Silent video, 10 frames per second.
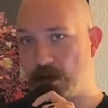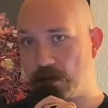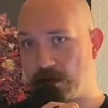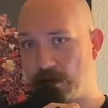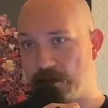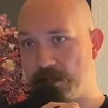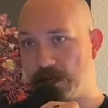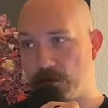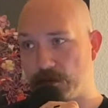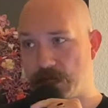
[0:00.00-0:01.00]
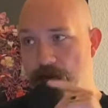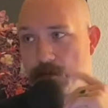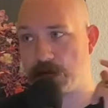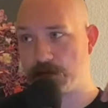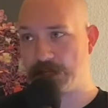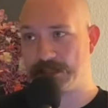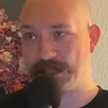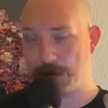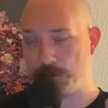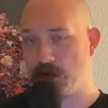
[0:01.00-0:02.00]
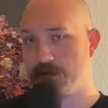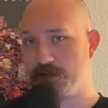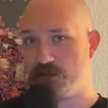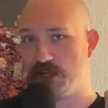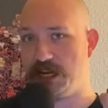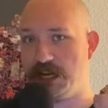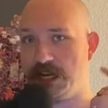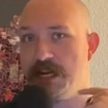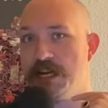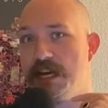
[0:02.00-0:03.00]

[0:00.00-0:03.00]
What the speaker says: a lot about like typology